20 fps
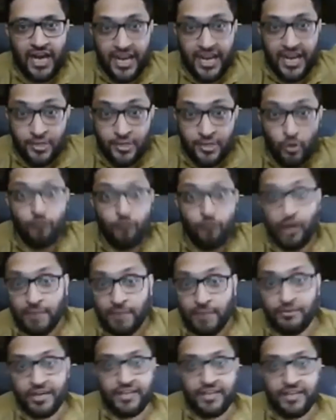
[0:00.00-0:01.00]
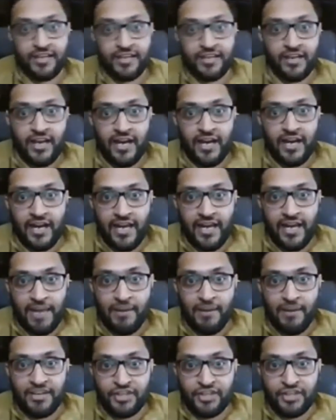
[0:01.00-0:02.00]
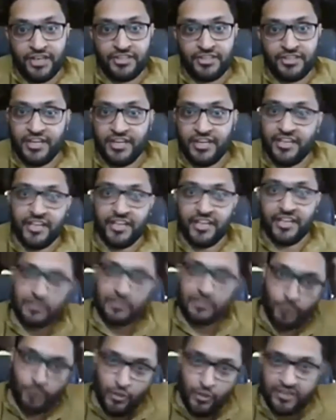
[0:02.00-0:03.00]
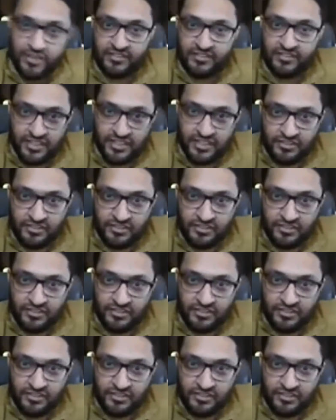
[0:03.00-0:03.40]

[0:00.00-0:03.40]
i know what i'm trading am i tra trading a support resistance